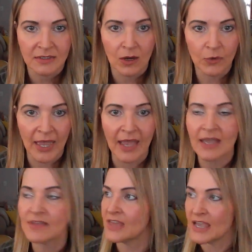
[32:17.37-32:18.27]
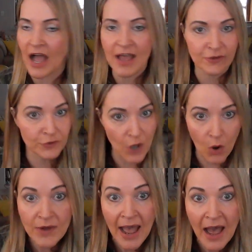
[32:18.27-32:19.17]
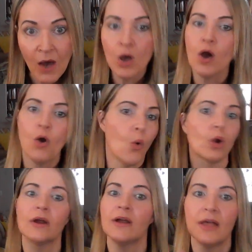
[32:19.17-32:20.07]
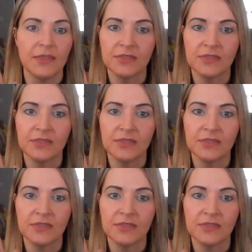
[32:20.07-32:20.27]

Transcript: Okay, they either know now or,